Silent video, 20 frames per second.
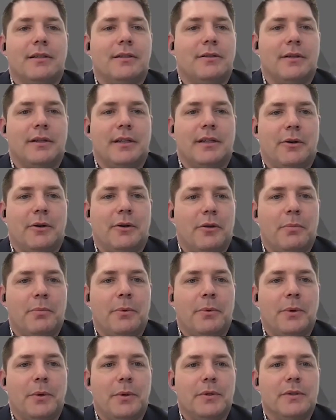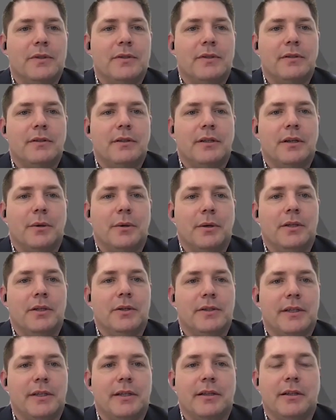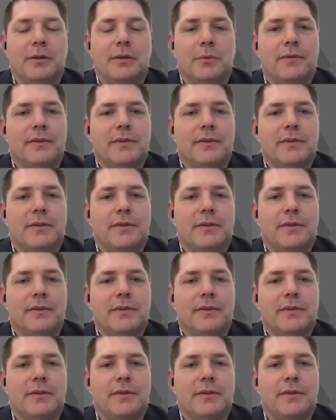district health boards, you know, in New Zealand.